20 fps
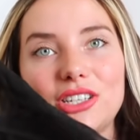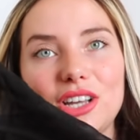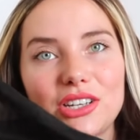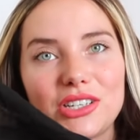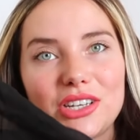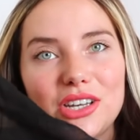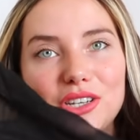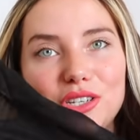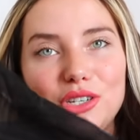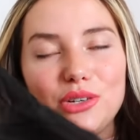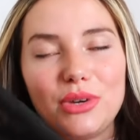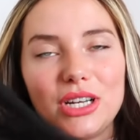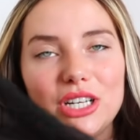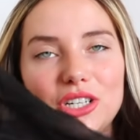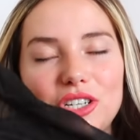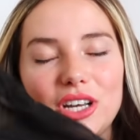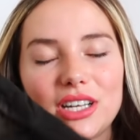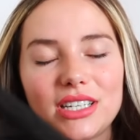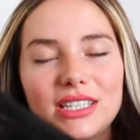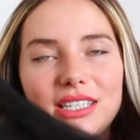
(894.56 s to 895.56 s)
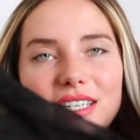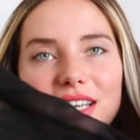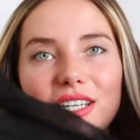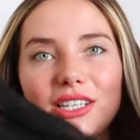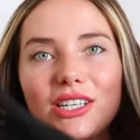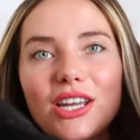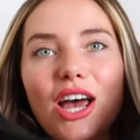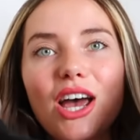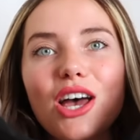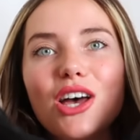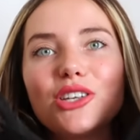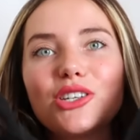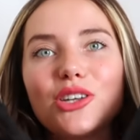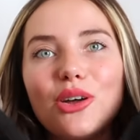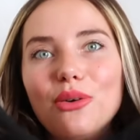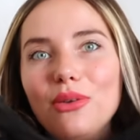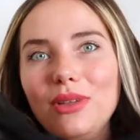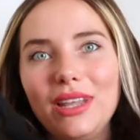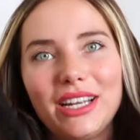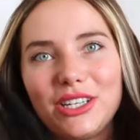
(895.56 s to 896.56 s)
doesn't do it justice.
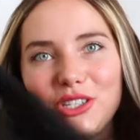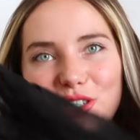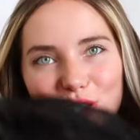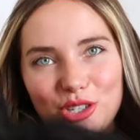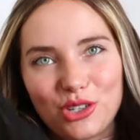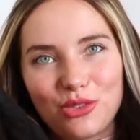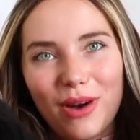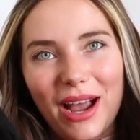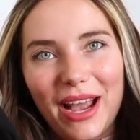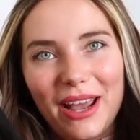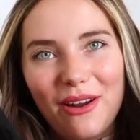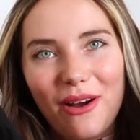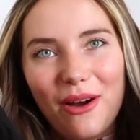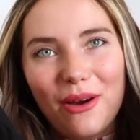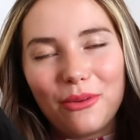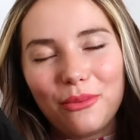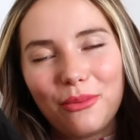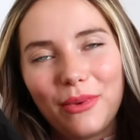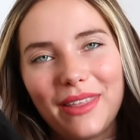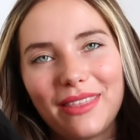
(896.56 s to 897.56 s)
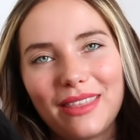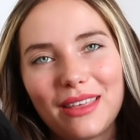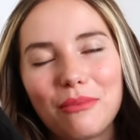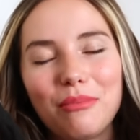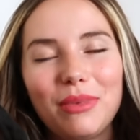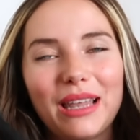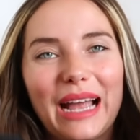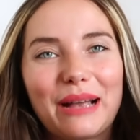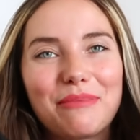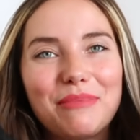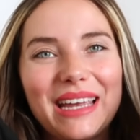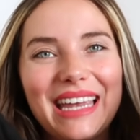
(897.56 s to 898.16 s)
So let's just try it on with a black